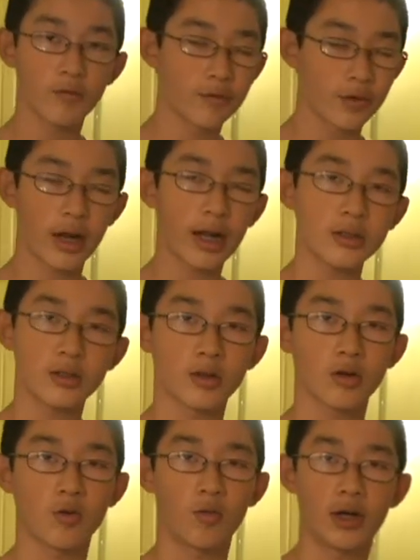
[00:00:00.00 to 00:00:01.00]
their
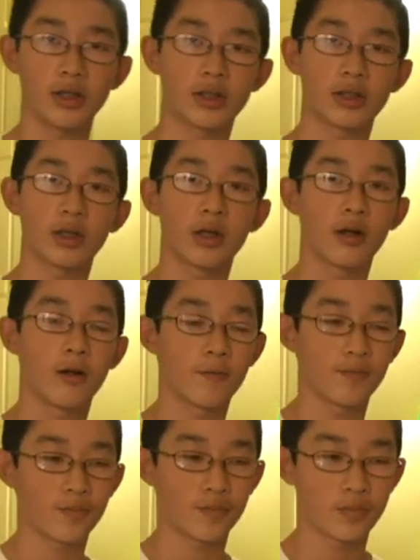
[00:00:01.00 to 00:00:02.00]
answer was,
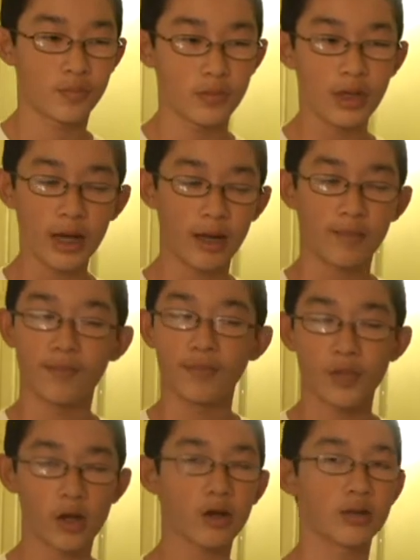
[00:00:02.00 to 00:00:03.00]
yeah,
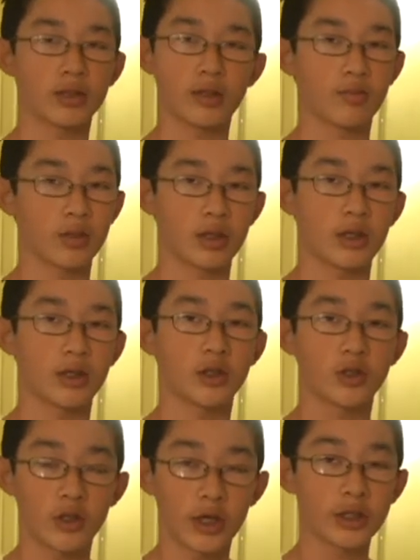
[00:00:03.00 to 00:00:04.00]
they are the same thing.
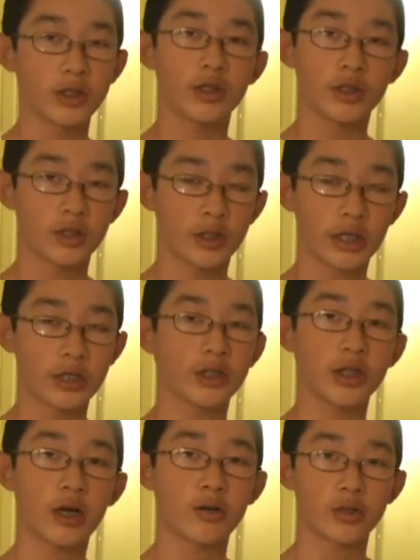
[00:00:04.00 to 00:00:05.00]

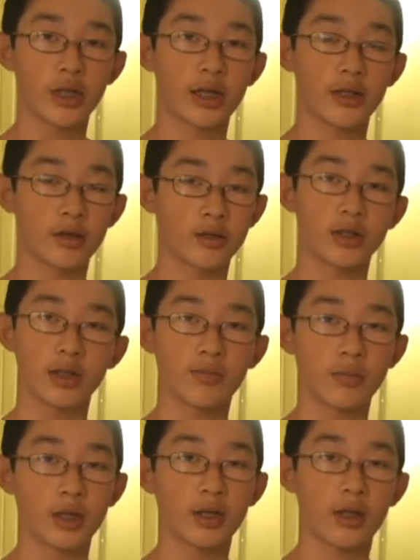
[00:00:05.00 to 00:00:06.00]
ShengShou said they're the
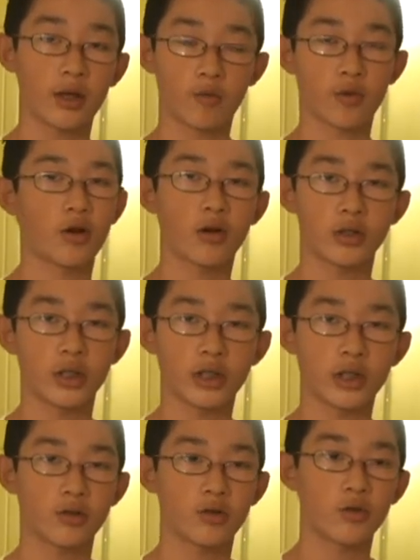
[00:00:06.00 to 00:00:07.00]
same thing, like we call
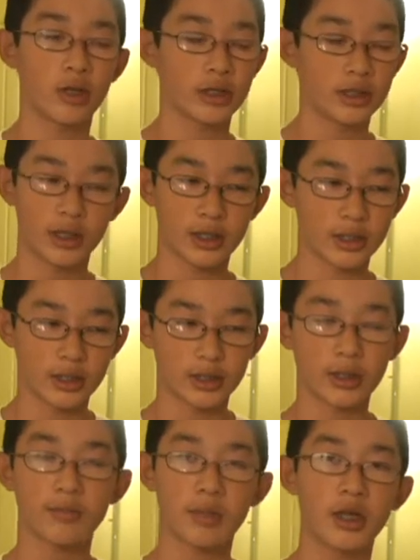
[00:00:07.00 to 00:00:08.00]
ShengShou 2, they said it's the
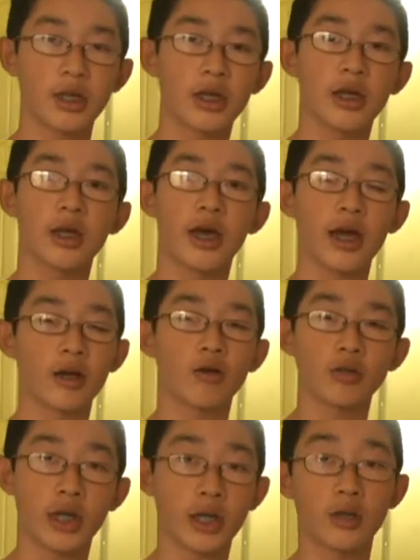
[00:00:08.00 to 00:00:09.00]
same thing, and
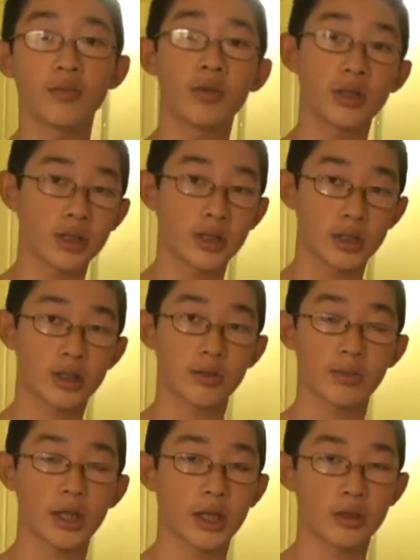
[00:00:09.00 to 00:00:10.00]
GhostHand admits it's the
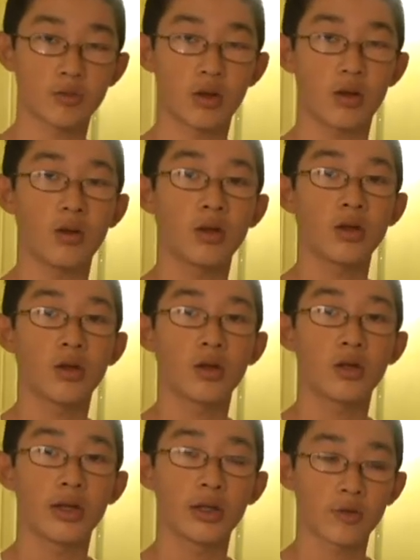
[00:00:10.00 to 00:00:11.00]
same thing as well.
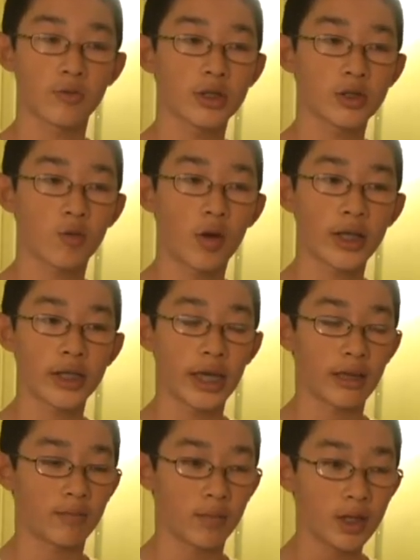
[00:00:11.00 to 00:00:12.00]
Now the reason why
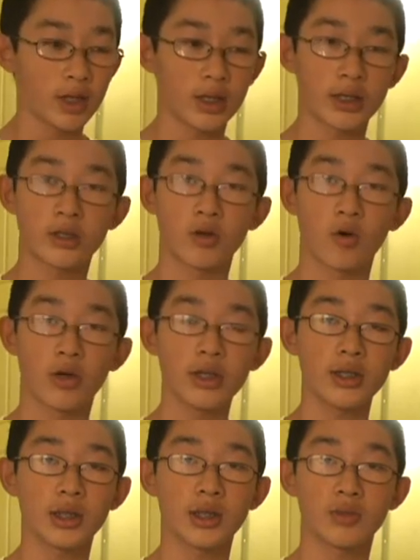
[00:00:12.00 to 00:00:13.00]
they admitted it so
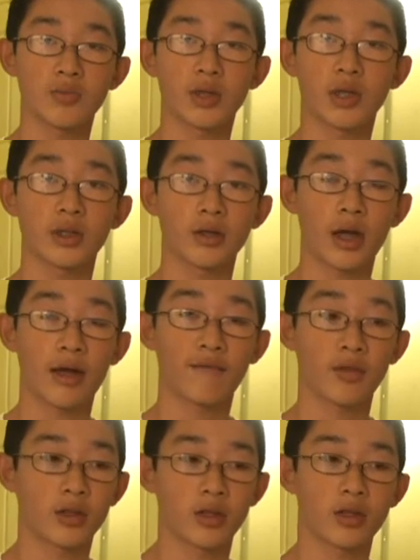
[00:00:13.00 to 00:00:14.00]
easily is because they
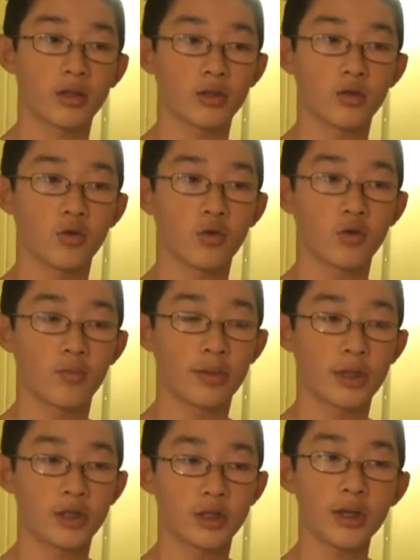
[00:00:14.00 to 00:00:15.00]
have nothing to
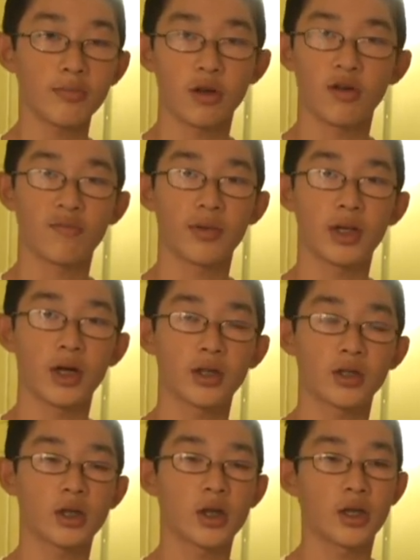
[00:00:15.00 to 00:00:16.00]
be ashamed of,
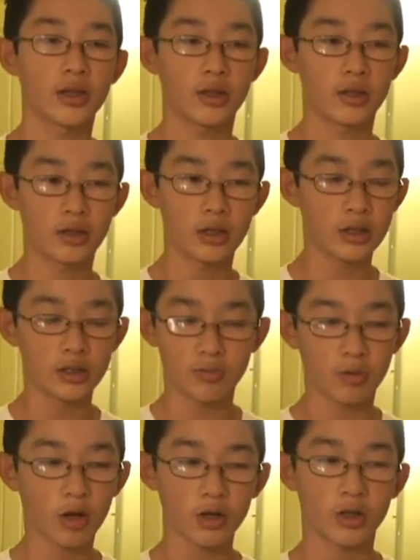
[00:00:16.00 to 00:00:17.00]
because these
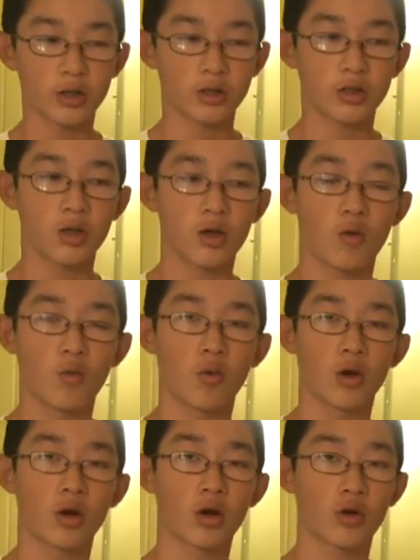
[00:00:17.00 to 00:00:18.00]
products
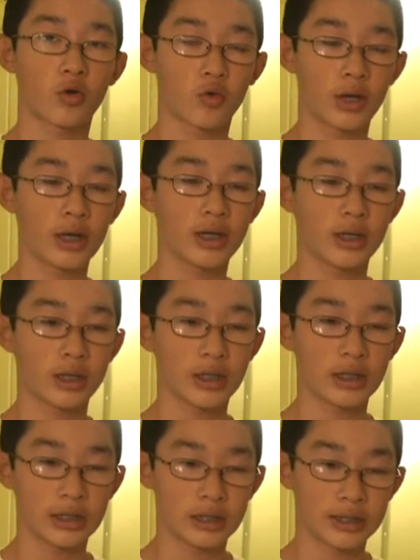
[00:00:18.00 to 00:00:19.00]
were created
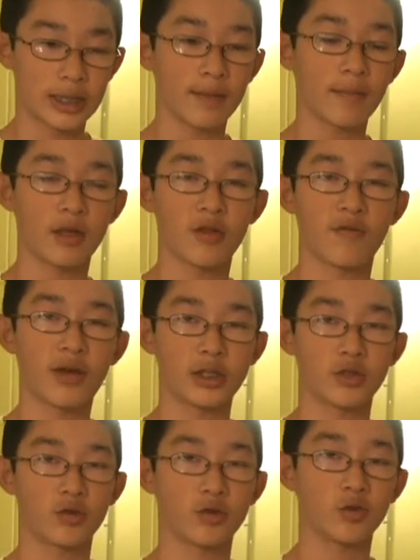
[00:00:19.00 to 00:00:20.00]
in the same
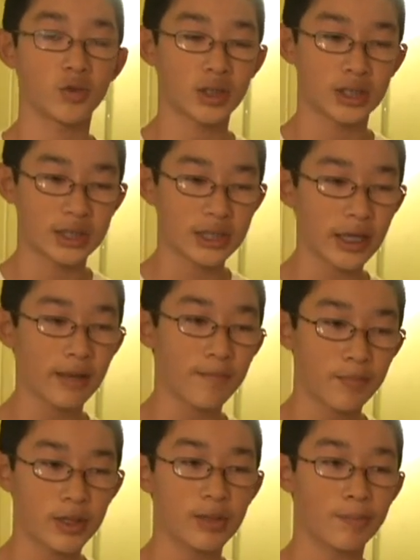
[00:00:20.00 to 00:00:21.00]
manufacturer. So it's the
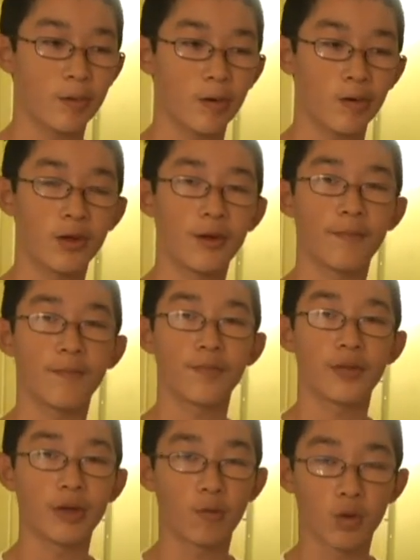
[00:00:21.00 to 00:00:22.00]
same people
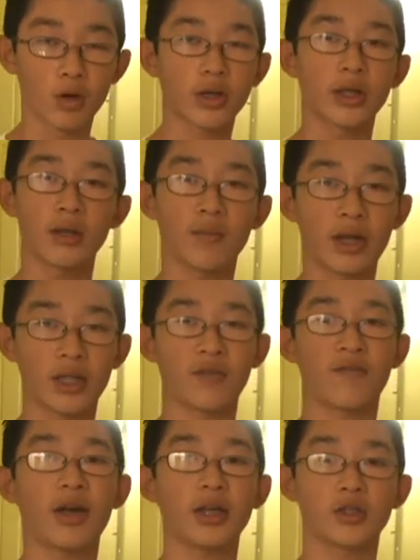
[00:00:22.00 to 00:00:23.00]
working in the
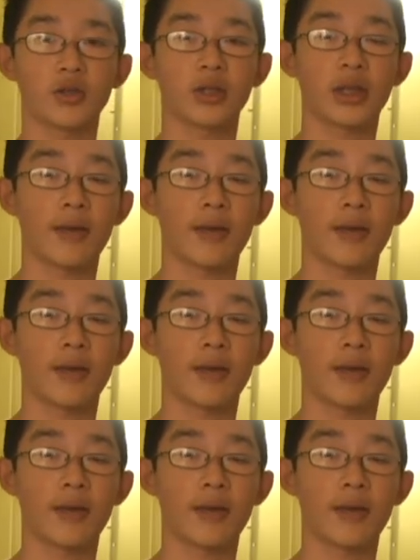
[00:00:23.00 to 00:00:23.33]
manufacturer